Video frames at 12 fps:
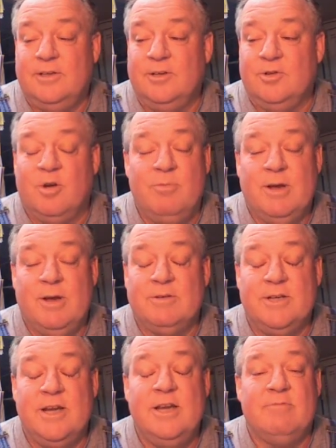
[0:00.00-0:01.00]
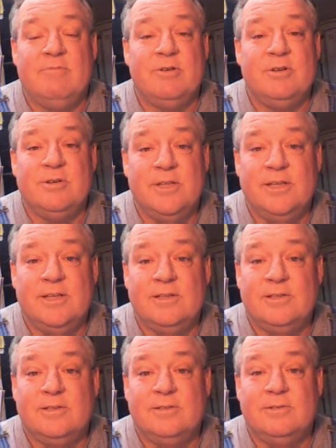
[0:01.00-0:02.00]
Told me I was an idiot for doing
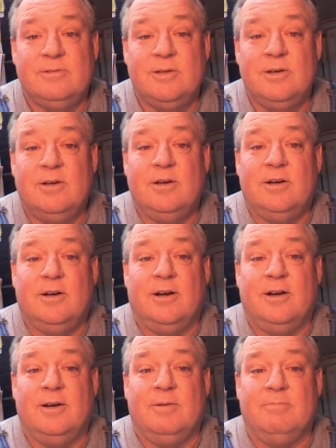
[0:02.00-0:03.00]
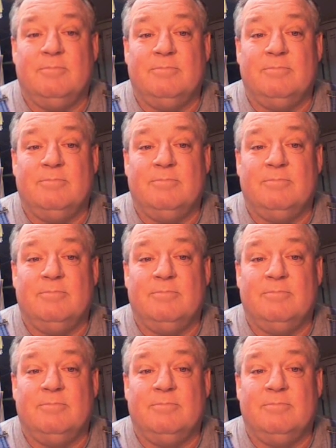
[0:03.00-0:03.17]
this. I